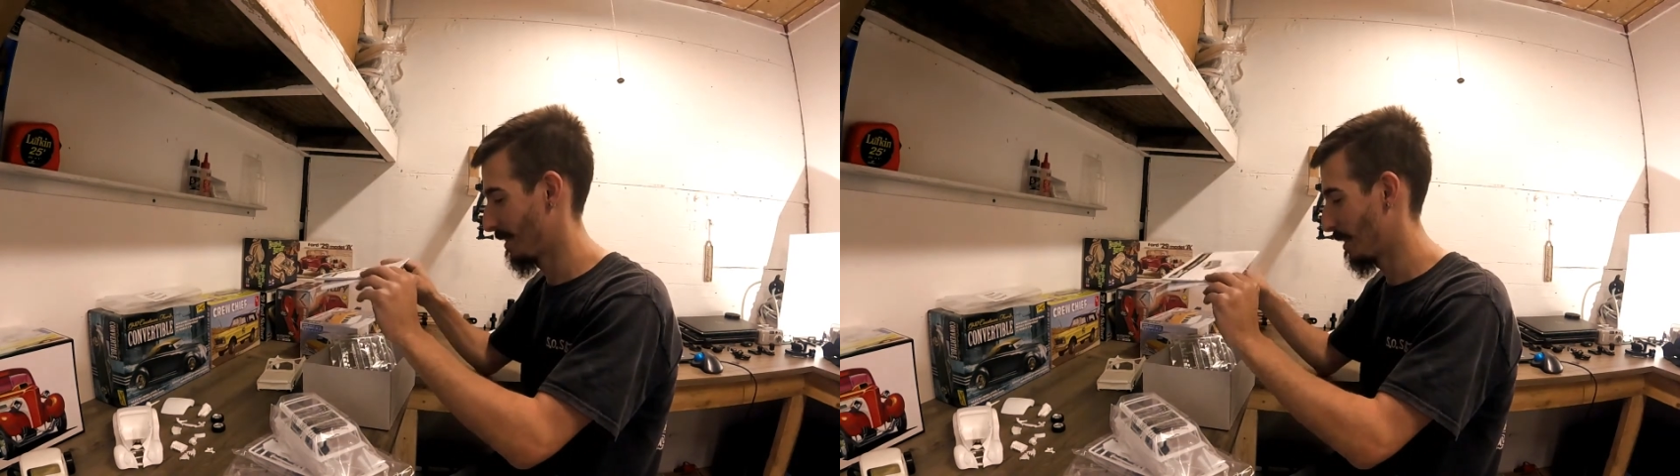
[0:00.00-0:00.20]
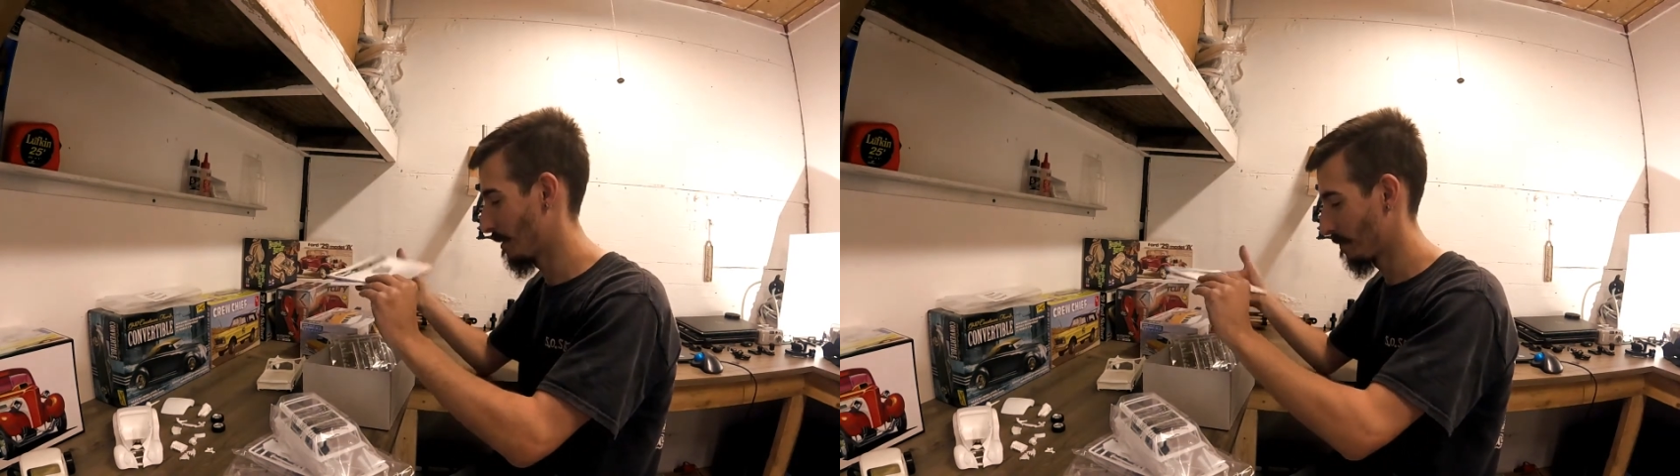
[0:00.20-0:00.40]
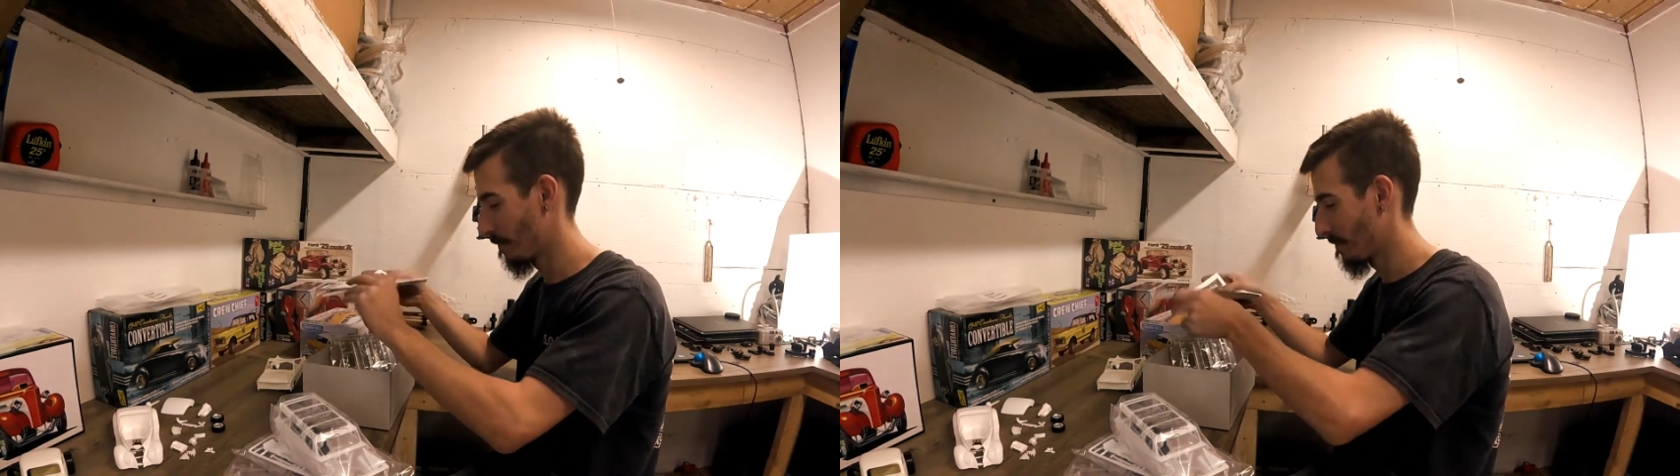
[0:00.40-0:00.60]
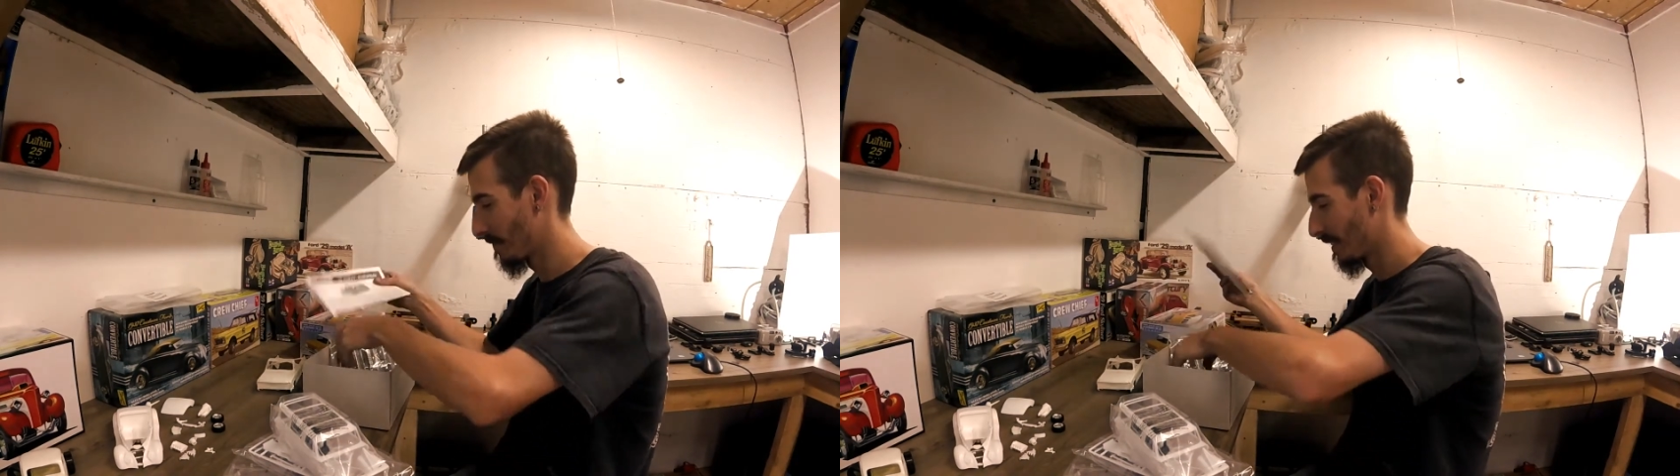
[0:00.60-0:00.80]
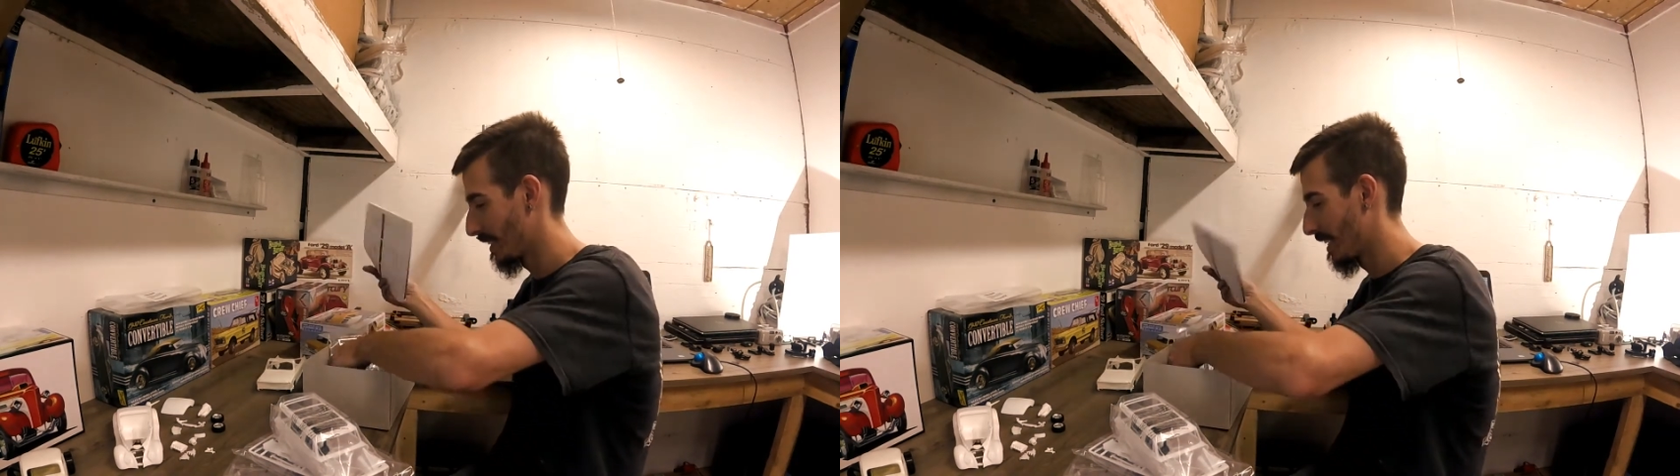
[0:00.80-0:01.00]
So
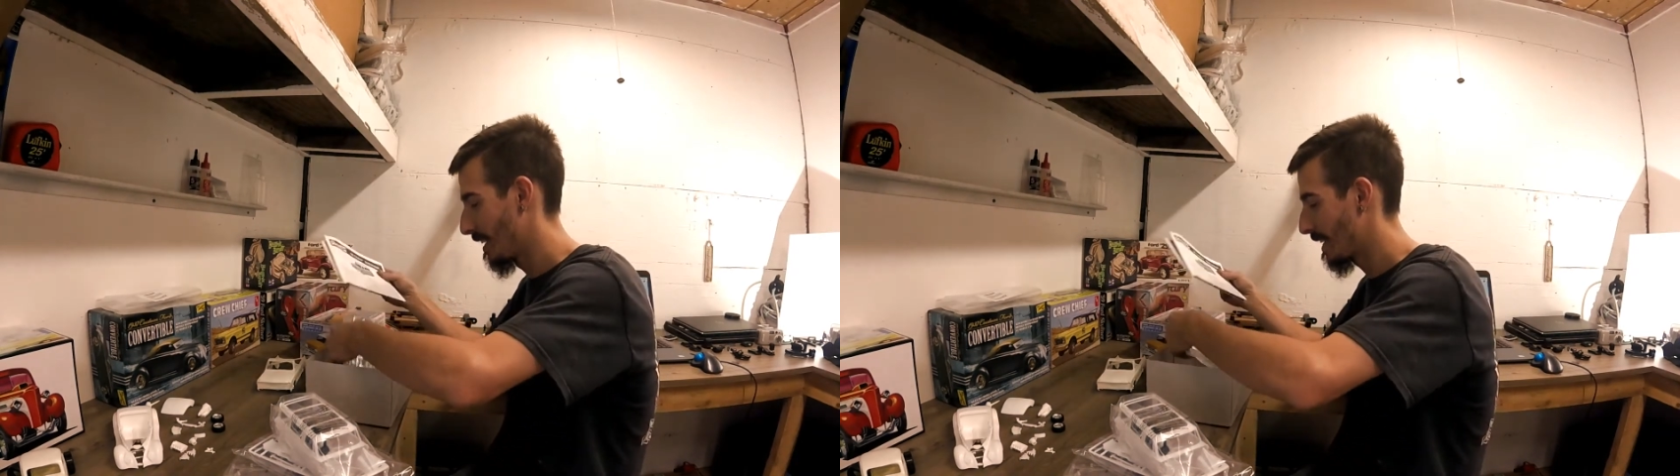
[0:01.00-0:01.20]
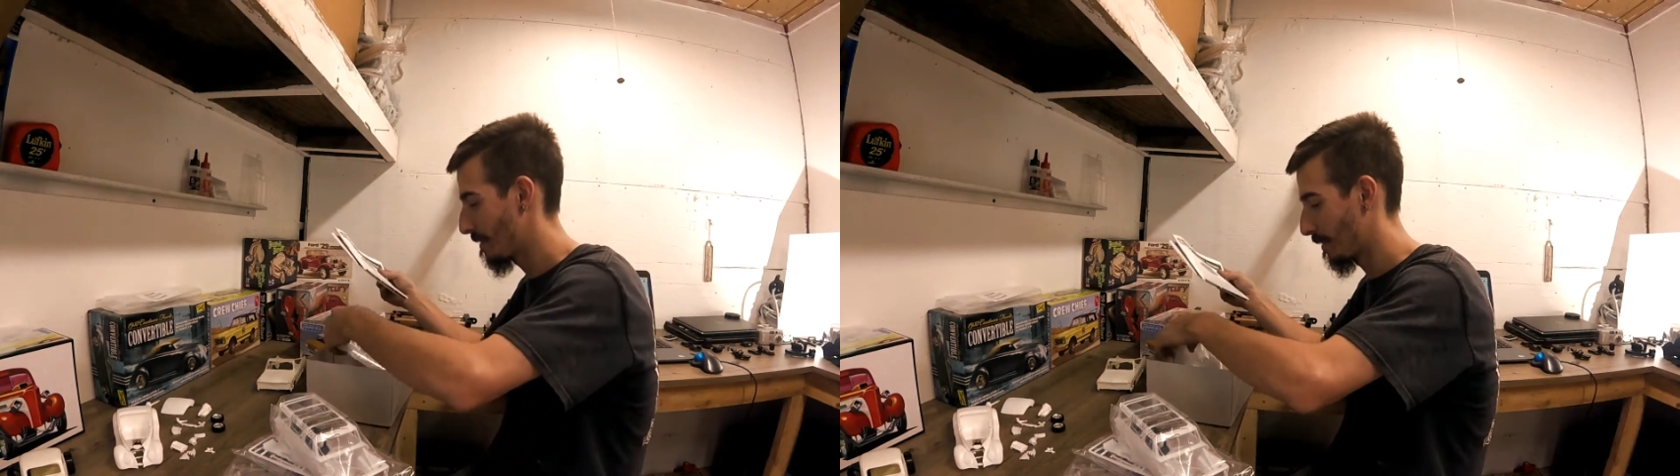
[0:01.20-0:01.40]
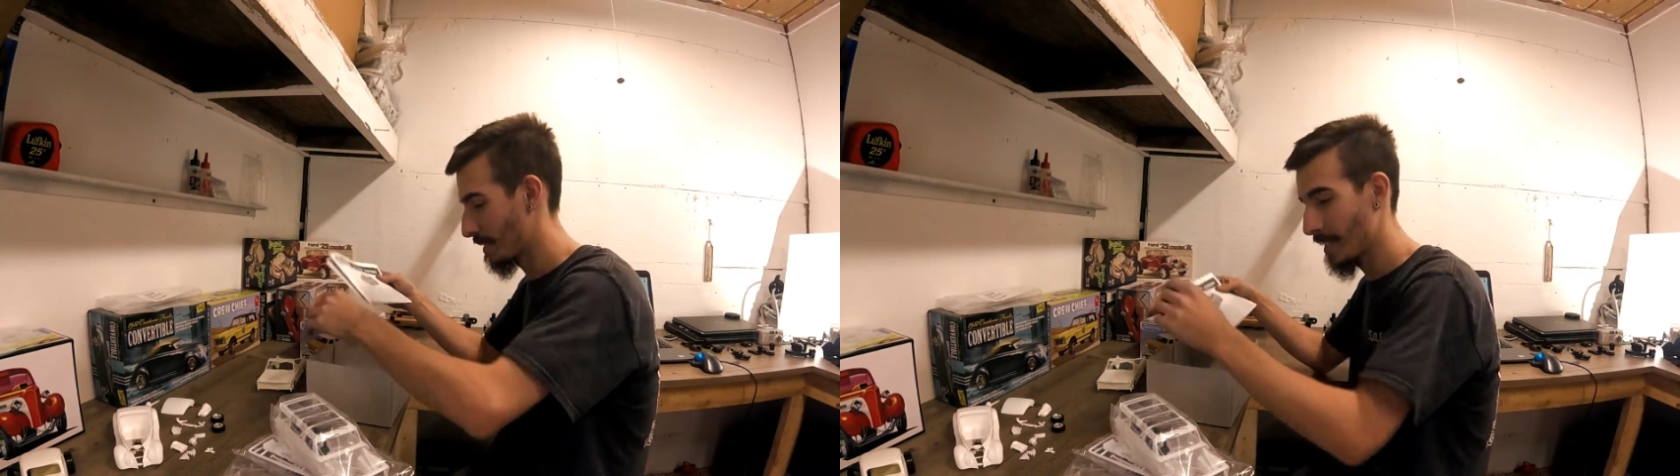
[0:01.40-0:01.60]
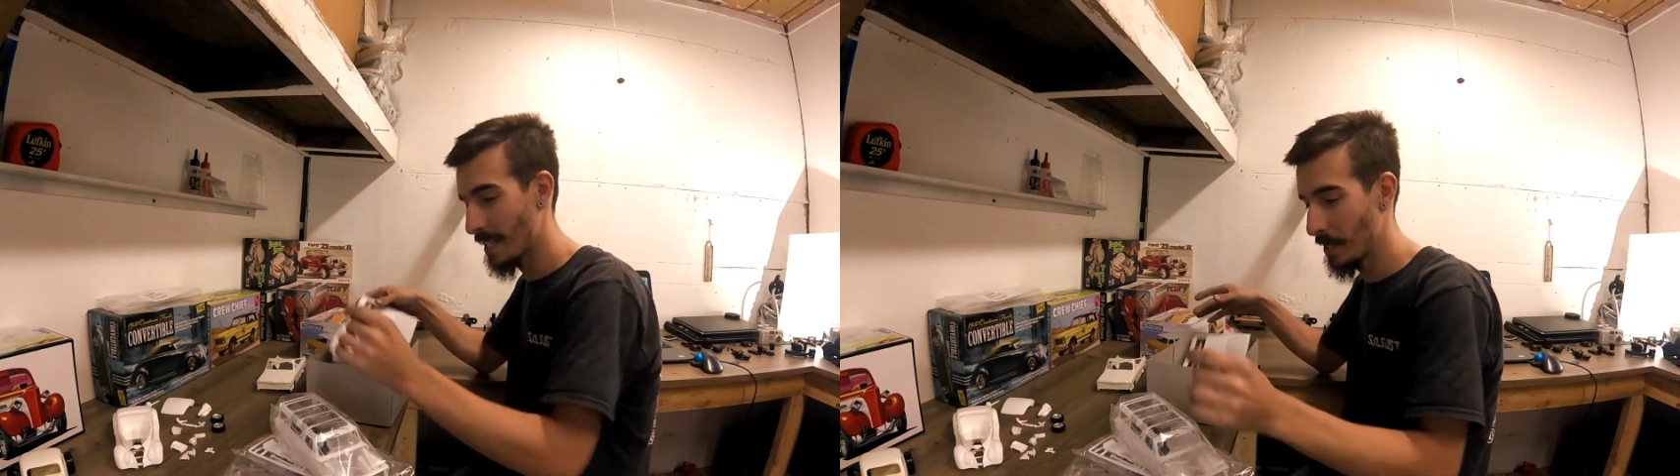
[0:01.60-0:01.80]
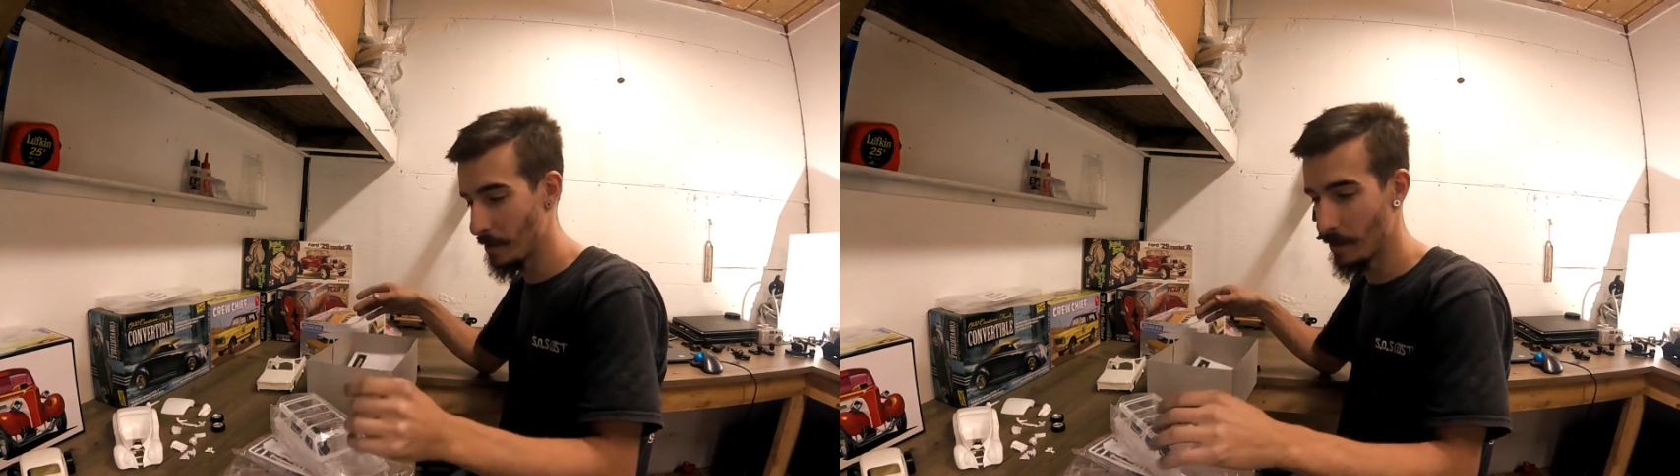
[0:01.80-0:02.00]
definitely
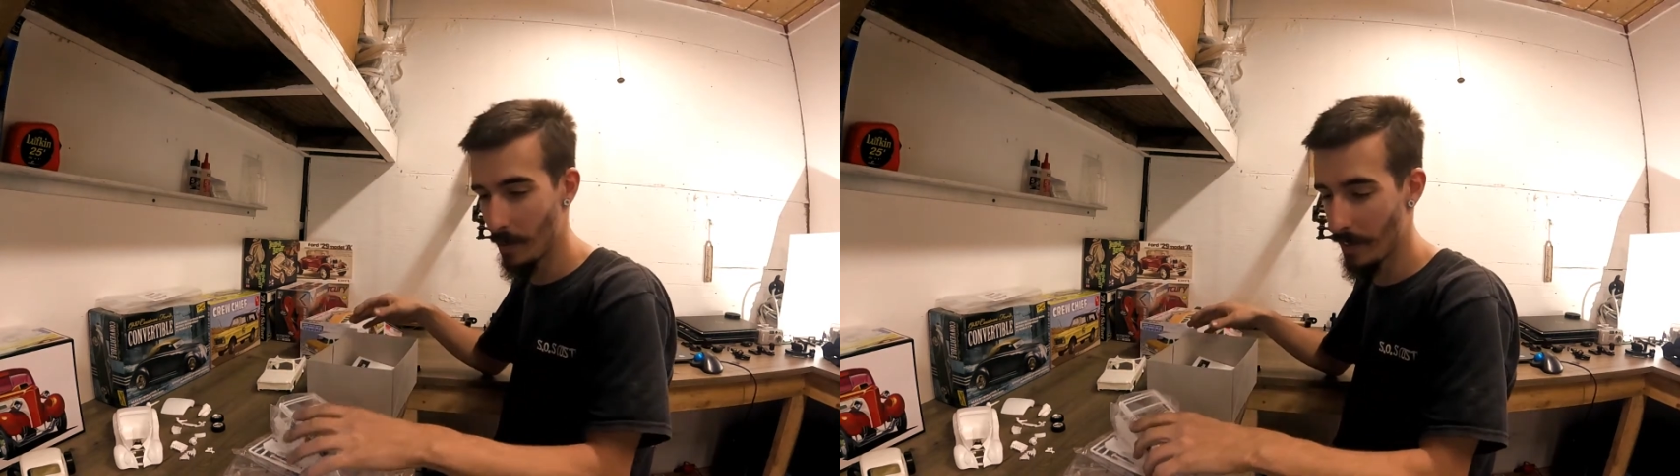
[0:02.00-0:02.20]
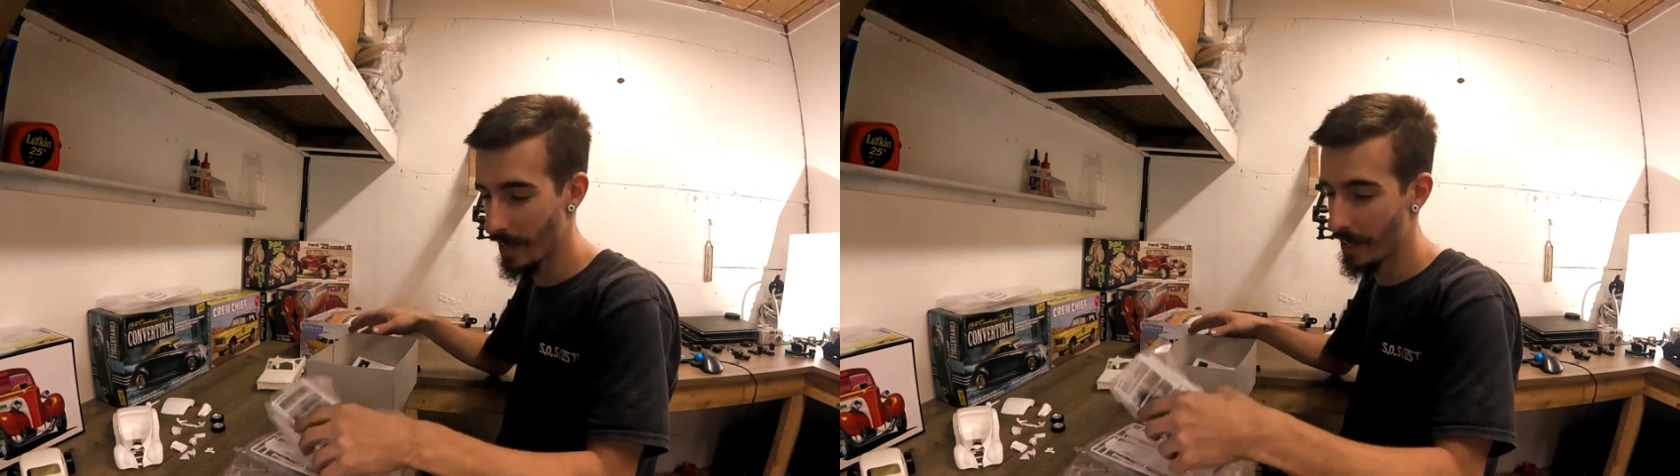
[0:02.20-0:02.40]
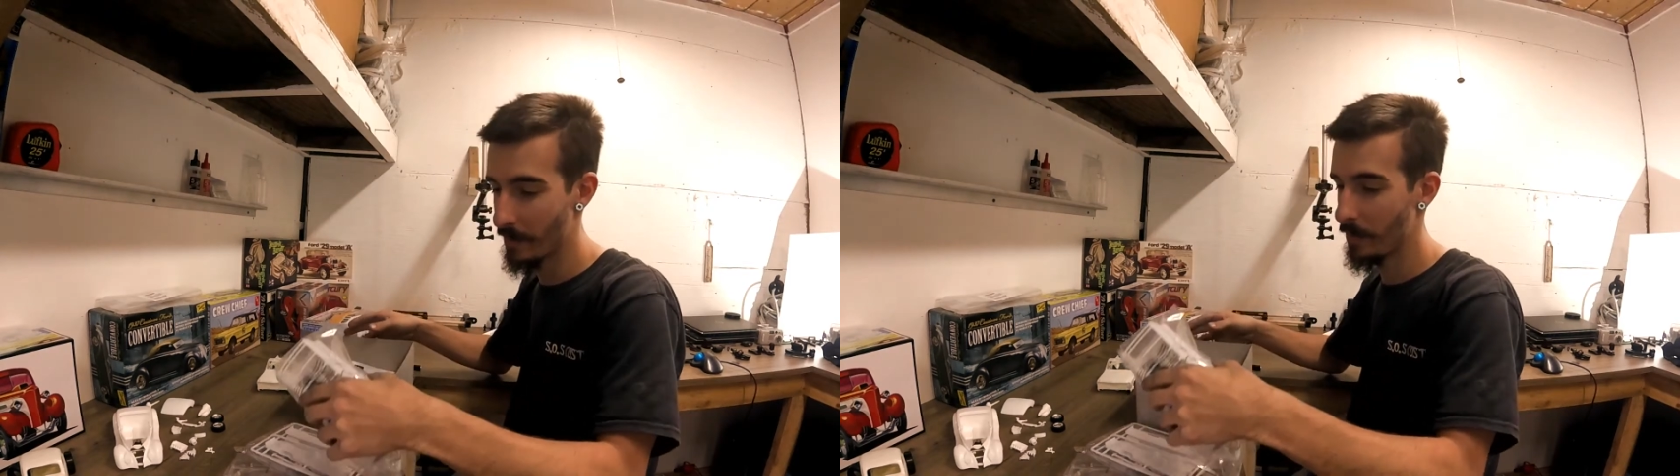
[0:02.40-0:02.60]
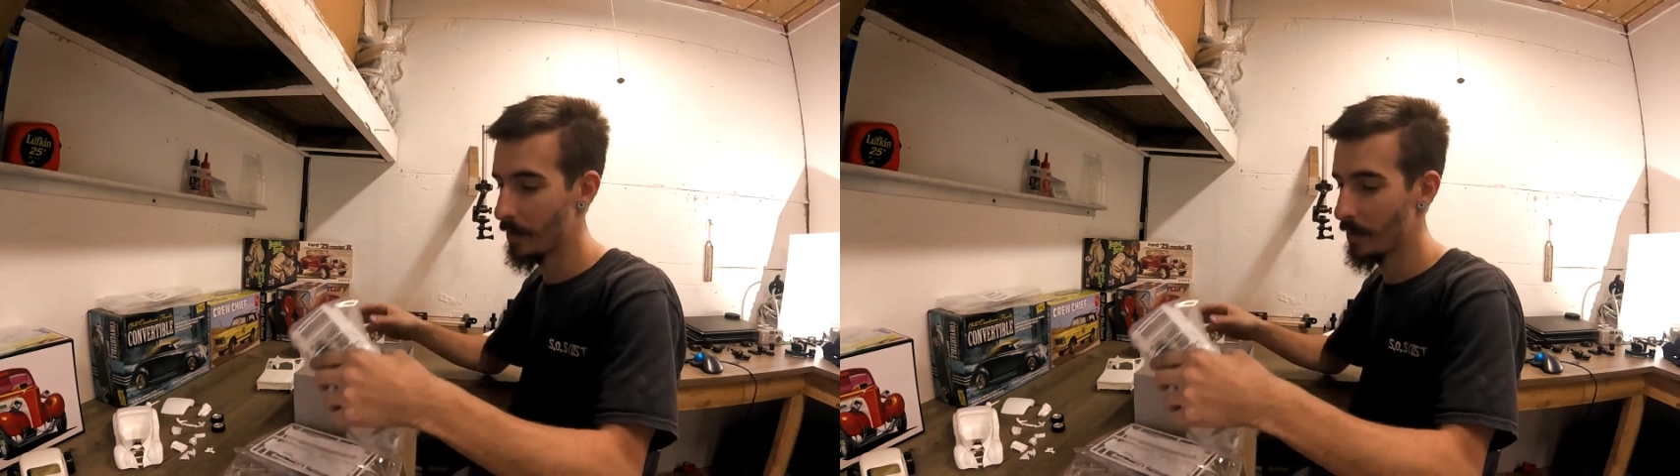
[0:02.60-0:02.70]
stay tuned and all that.